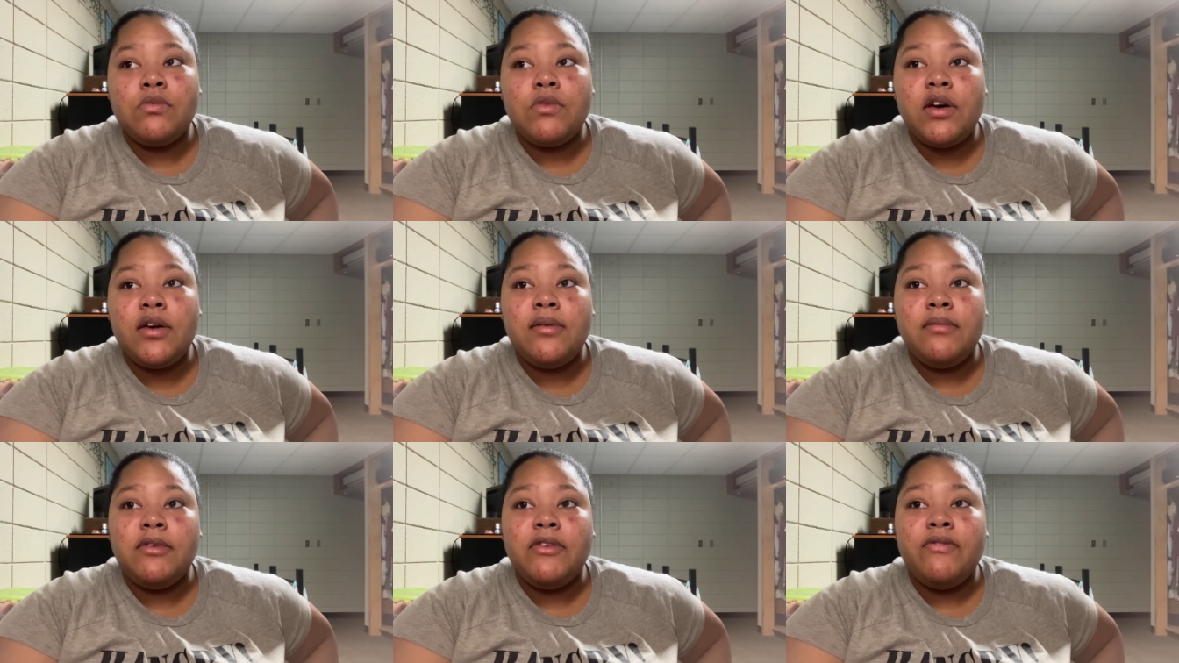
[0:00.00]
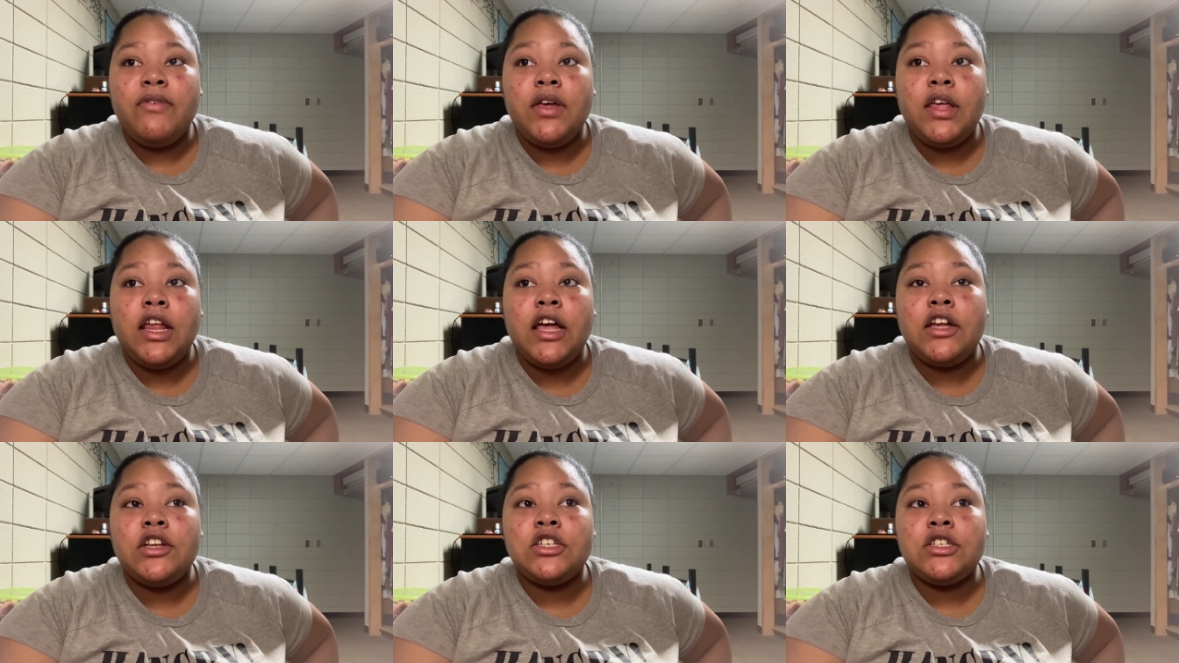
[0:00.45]
want him to feel
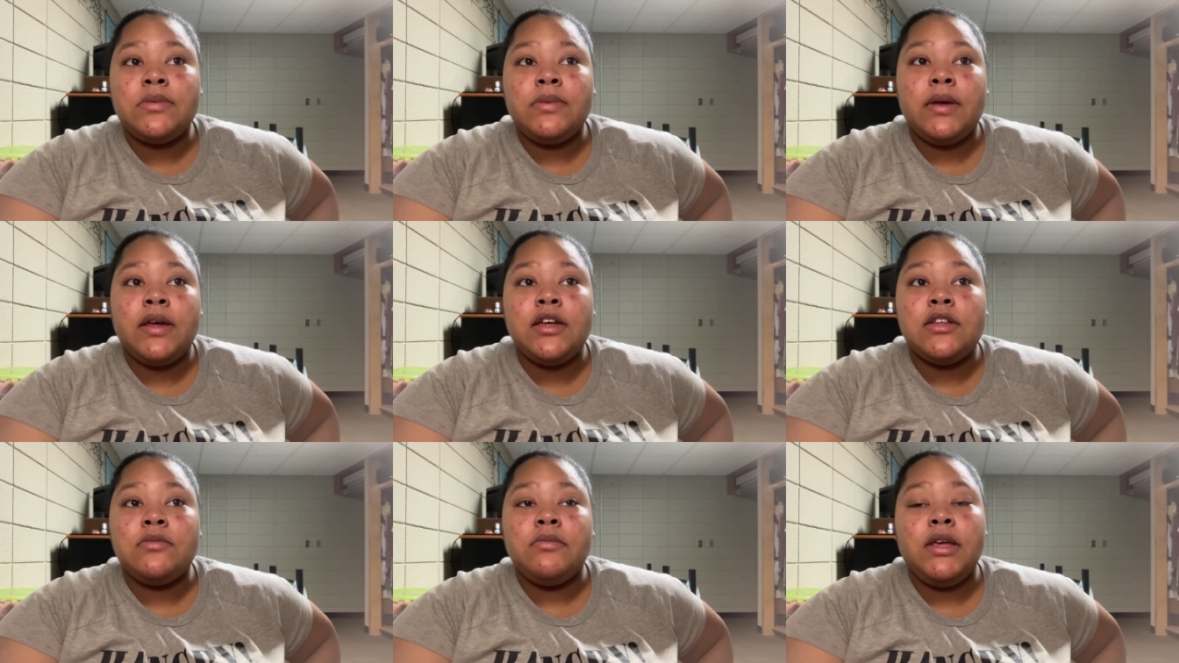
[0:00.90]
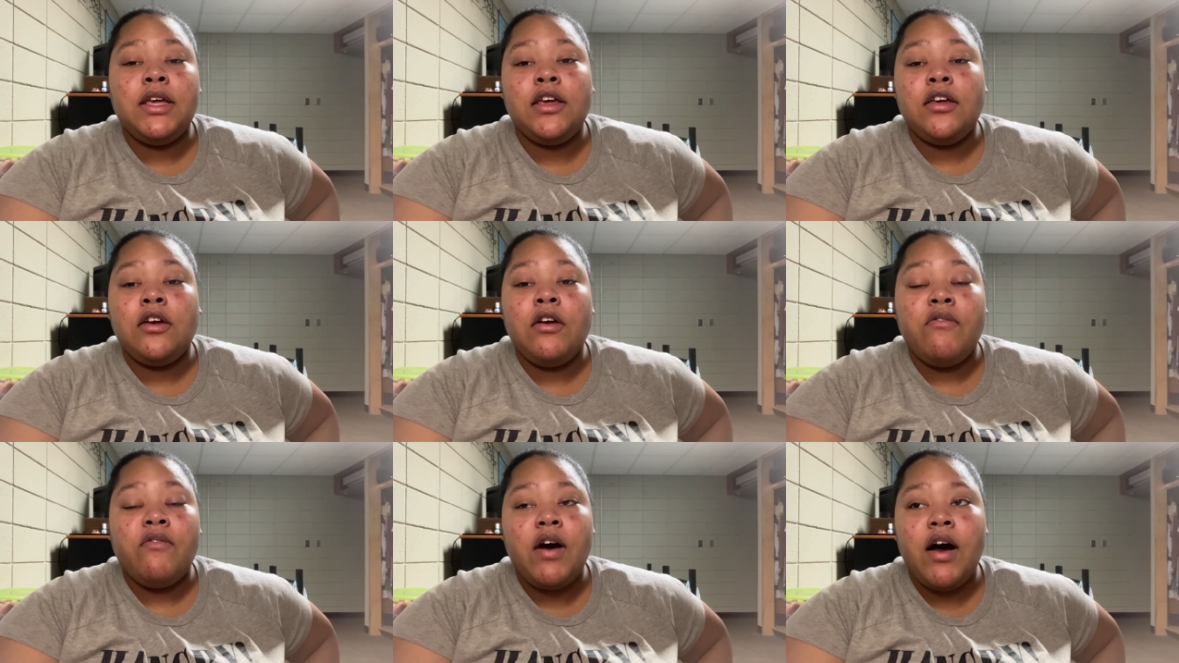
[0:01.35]
like just because me
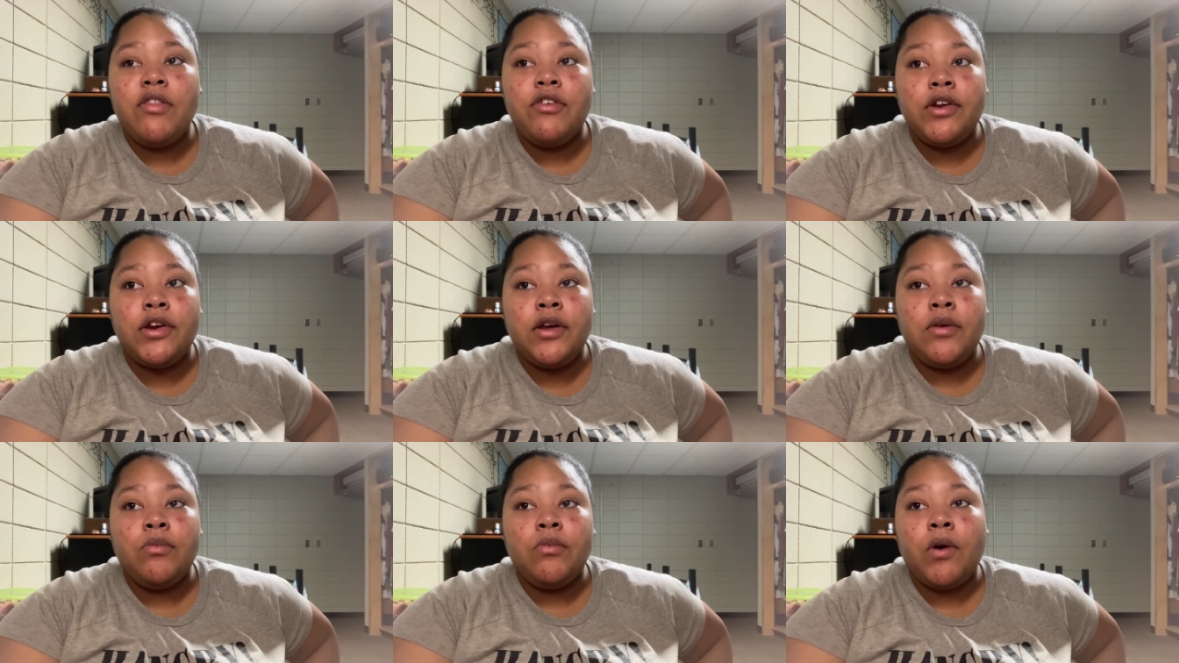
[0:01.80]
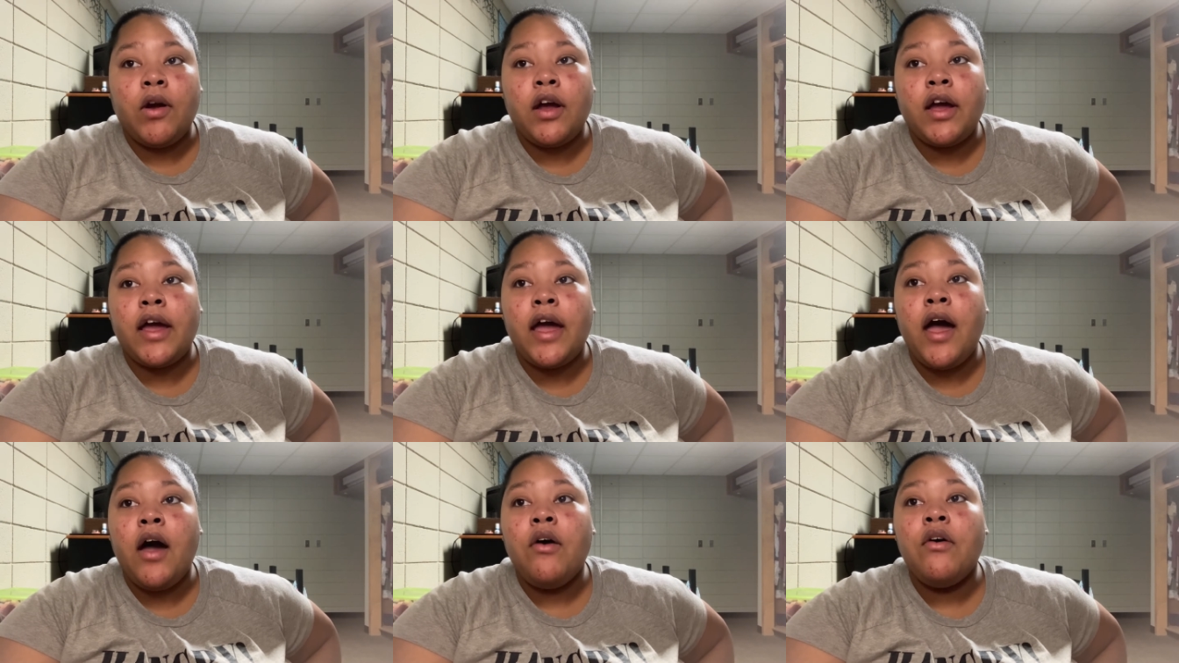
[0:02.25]
and your father didn't
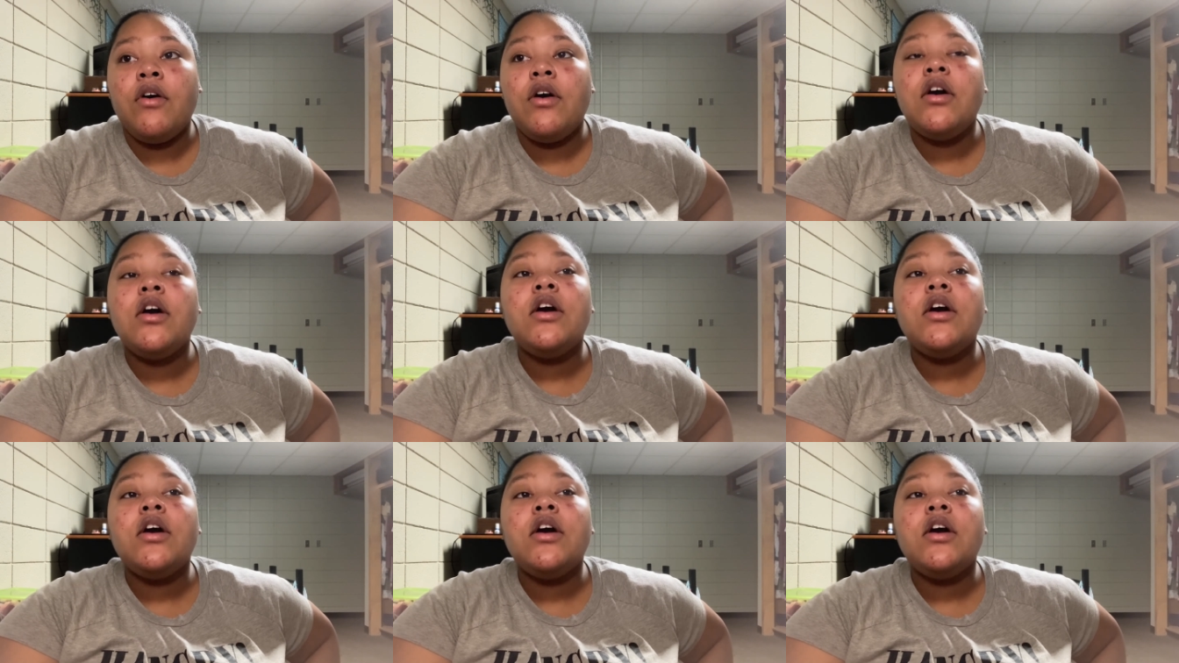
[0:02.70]
work out